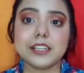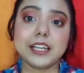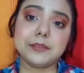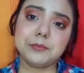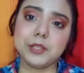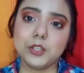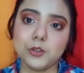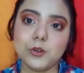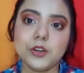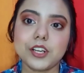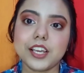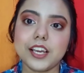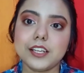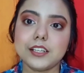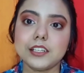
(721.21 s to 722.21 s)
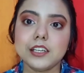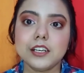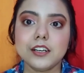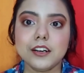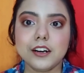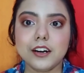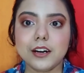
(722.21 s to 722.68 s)
Let me know again.
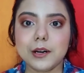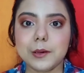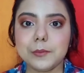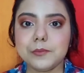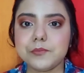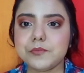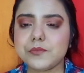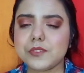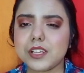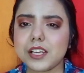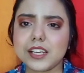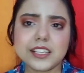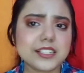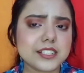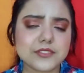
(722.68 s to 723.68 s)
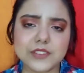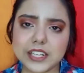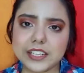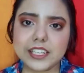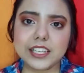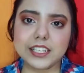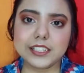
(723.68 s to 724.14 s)
It's
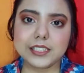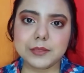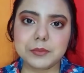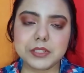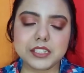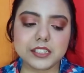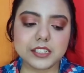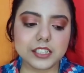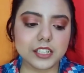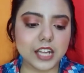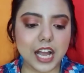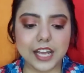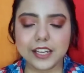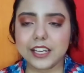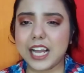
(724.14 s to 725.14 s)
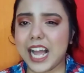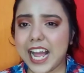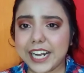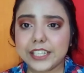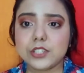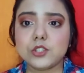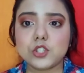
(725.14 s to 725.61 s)
very easy peasy. I
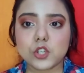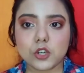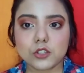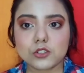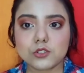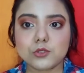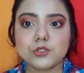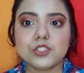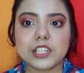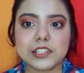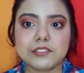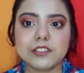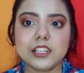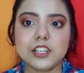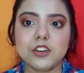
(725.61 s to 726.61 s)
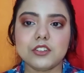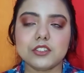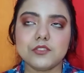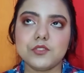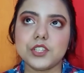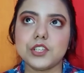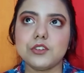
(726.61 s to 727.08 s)
had to talk through. Generally on
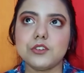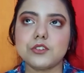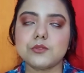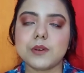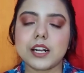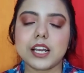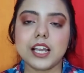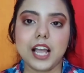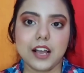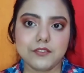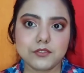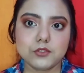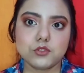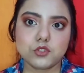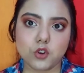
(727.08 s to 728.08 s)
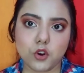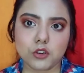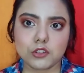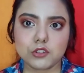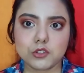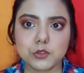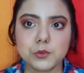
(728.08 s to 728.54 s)
the videos where I have to
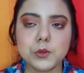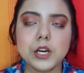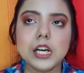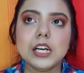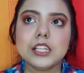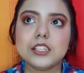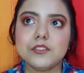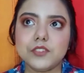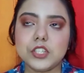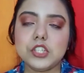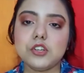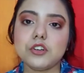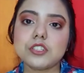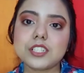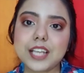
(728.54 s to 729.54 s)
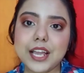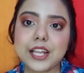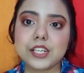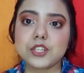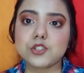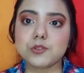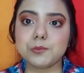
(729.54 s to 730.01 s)
talk through, the videos
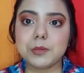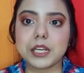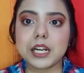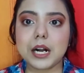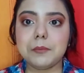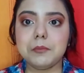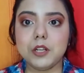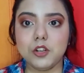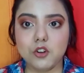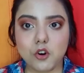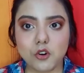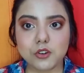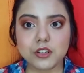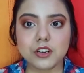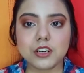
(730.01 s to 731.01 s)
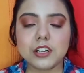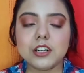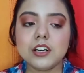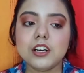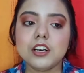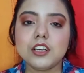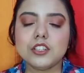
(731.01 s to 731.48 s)
tend to become
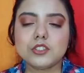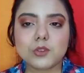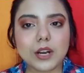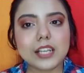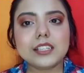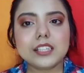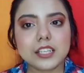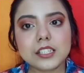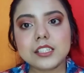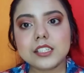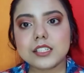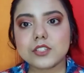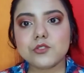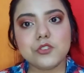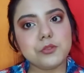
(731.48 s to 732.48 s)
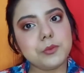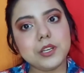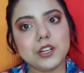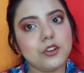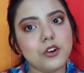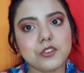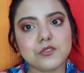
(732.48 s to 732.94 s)
longer. So I think this is going to be
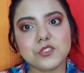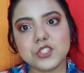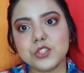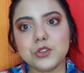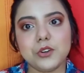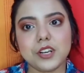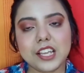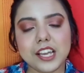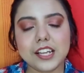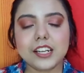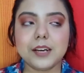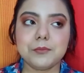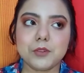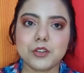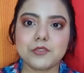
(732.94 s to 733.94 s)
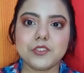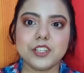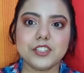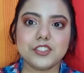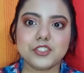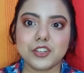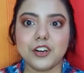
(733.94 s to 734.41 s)
a long video again. I'm not
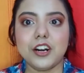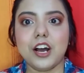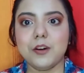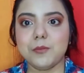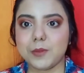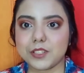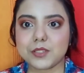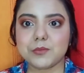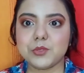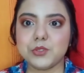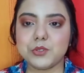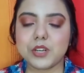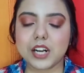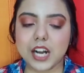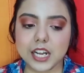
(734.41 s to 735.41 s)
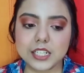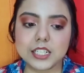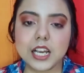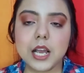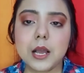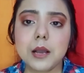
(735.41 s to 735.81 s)
very sure how much I'm going to cut.